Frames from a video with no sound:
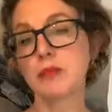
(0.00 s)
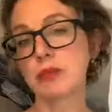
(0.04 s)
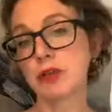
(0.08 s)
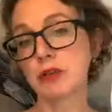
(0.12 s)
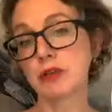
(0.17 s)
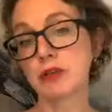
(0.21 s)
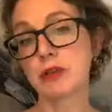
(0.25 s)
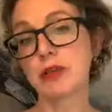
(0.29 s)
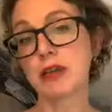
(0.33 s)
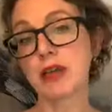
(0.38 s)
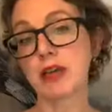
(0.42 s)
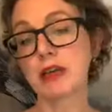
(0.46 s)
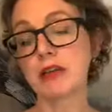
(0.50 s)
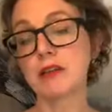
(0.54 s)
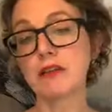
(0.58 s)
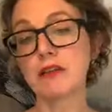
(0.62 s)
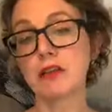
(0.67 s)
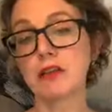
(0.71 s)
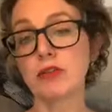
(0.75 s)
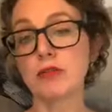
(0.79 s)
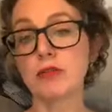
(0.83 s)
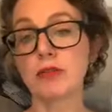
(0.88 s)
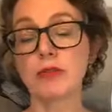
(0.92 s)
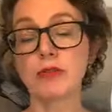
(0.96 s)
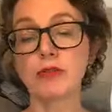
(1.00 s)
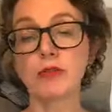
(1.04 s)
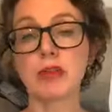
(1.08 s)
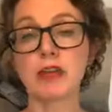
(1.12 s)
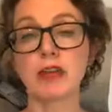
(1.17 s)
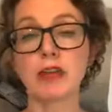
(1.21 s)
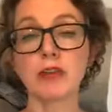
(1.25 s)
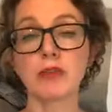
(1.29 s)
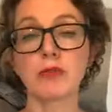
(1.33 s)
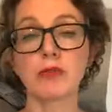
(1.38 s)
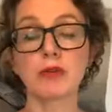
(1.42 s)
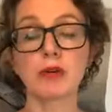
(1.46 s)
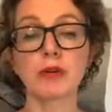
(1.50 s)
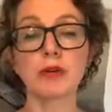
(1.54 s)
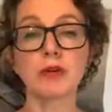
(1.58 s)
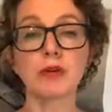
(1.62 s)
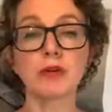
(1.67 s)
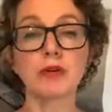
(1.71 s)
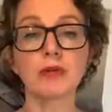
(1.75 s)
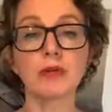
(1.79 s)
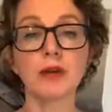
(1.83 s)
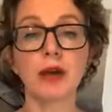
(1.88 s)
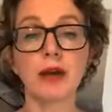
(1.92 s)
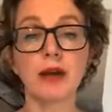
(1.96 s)
but you can get in touch with me
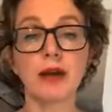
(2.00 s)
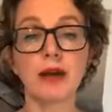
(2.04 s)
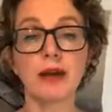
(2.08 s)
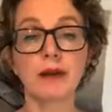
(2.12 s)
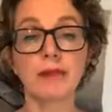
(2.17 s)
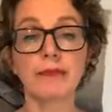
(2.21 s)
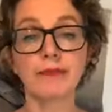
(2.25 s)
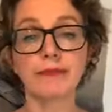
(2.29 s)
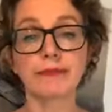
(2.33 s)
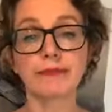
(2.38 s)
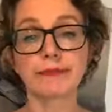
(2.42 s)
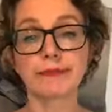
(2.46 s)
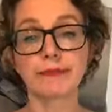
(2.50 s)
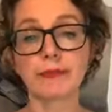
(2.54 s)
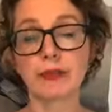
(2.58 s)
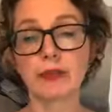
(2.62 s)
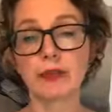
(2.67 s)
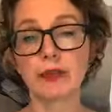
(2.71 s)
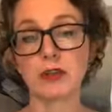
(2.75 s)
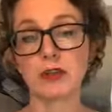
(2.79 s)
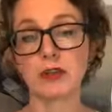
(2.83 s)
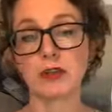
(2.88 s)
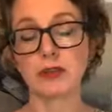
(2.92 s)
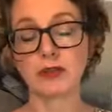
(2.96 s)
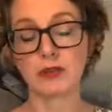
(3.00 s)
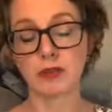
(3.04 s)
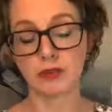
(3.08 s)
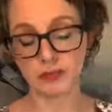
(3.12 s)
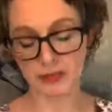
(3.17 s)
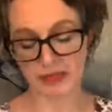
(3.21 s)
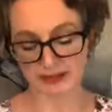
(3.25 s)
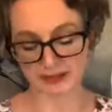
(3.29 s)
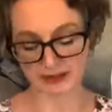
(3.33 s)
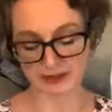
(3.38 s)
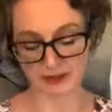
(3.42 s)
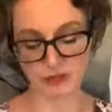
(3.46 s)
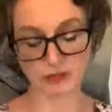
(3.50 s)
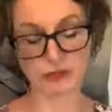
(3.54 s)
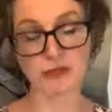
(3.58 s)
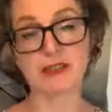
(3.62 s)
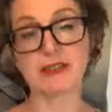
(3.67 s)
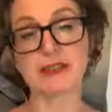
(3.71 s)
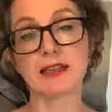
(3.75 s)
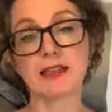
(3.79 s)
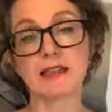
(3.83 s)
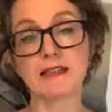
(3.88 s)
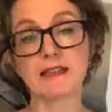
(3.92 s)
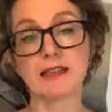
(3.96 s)
through the message
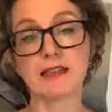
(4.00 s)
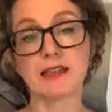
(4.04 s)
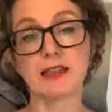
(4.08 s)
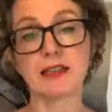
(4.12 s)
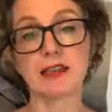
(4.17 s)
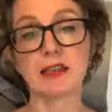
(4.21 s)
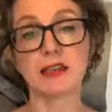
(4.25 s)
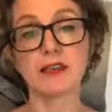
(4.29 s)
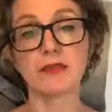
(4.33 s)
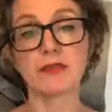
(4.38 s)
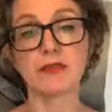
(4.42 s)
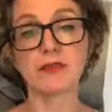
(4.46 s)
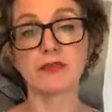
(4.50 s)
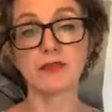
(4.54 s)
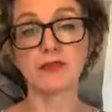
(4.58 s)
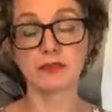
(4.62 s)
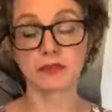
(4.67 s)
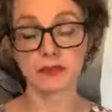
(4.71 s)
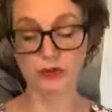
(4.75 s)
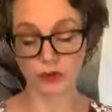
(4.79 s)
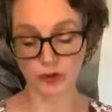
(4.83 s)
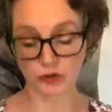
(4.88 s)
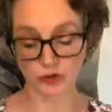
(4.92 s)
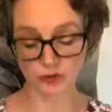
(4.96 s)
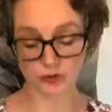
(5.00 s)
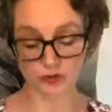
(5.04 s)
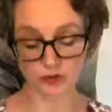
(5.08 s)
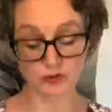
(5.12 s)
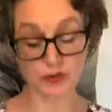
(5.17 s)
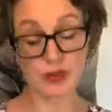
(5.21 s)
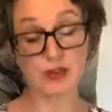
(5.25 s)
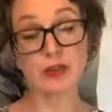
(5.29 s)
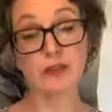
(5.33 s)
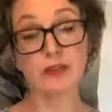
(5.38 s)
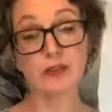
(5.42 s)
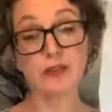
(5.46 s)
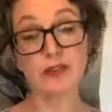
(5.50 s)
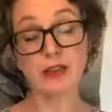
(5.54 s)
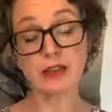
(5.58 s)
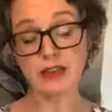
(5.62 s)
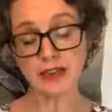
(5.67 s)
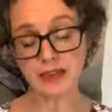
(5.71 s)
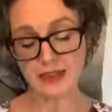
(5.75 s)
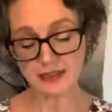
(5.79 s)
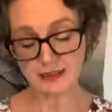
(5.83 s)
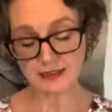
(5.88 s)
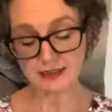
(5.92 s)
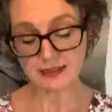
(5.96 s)
facility if you feel the
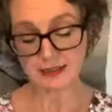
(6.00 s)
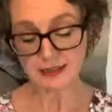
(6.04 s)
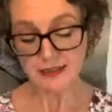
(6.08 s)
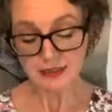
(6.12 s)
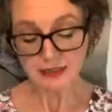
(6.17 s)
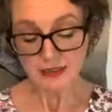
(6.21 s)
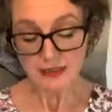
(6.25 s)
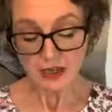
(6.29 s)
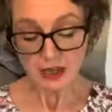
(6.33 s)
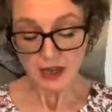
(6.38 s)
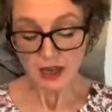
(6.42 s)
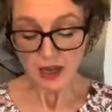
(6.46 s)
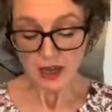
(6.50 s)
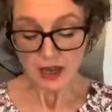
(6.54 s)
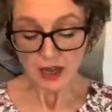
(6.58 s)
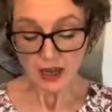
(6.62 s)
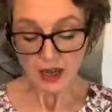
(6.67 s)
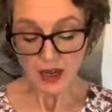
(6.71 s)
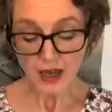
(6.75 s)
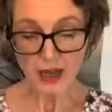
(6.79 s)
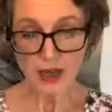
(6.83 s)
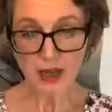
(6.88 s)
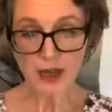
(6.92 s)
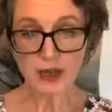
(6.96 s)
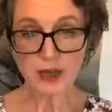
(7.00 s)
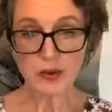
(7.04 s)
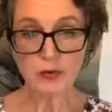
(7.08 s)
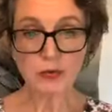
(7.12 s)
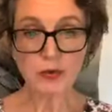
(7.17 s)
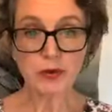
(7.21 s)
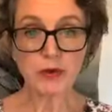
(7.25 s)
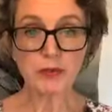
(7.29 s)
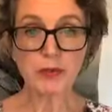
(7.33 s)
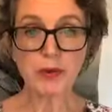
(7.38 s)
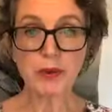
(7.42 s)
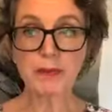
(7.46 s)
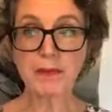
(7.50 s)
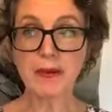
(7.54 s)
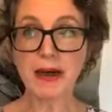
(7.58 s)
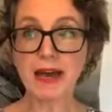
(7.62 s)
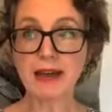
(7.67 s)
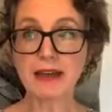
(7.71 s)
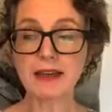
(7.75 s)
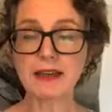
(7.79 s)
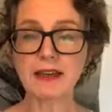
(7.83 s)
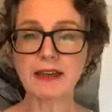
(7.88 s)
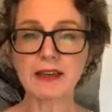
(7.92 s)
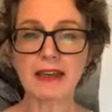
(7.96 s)
need. I will be
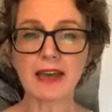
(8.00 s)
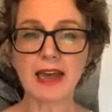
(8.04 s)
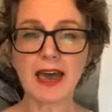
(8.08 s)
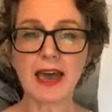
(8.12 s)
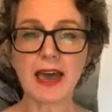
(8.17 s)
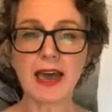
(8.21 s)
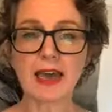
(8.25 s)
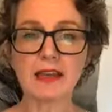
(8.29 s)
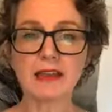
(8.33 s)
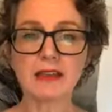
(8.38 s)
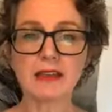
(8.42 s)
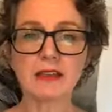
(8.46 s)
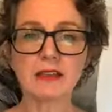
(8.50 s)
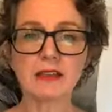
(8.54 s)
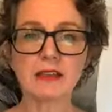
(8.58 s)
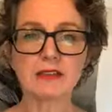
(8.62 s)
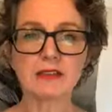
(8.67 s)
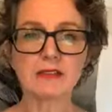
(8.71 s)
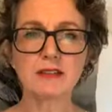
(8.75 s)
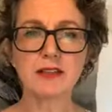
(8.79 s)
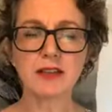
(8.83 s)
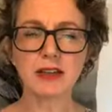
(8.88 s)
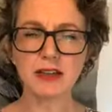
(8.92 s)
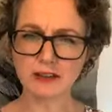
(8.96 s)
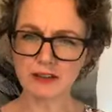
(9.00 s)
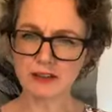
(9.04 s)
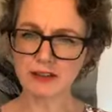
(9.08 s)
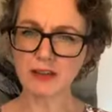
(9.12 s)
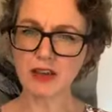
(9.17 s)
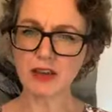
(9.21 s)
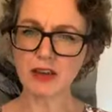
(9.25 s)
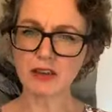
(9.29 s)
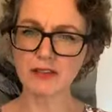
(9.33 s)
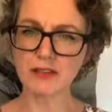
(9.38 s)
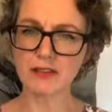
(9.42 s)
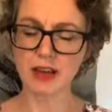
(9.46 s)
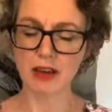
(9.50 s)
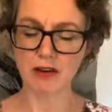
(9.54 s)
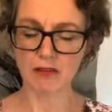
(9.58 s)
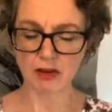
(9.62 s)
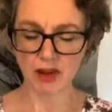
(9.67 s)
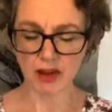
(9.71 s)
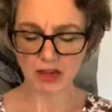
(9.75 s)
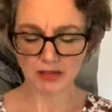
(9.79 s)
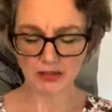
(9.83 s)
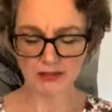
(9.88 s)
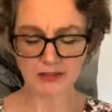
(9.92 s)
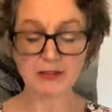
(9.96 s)
back again. Today's Thursday,
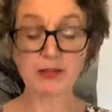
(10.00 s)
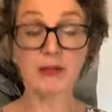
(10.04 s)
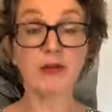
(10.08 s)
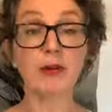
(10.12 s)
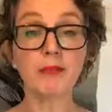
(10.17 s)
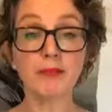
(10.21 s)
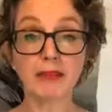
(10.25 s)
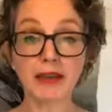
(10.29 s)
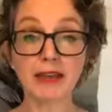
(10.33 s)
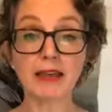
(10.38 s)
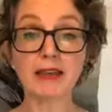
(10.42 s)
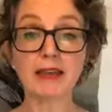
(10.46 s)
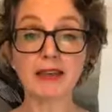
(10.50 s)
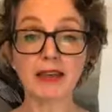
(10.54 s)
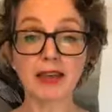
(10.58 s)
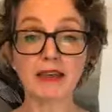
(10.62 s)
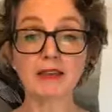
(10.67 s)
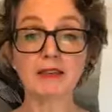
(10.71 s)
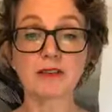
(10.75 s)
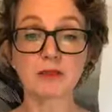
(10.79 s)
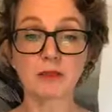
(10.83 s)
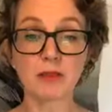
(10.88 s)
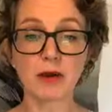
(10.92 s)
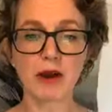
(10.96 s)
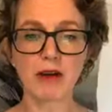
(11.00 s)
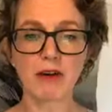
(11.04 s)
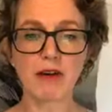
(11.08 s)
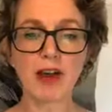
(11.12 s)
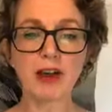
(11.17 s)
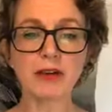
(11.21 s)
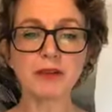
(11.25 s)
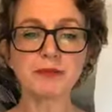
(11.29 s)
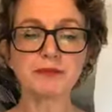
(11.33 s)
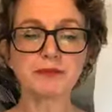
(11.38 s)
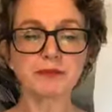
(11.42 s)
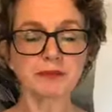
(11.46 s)
right? So I'm back again tomorrow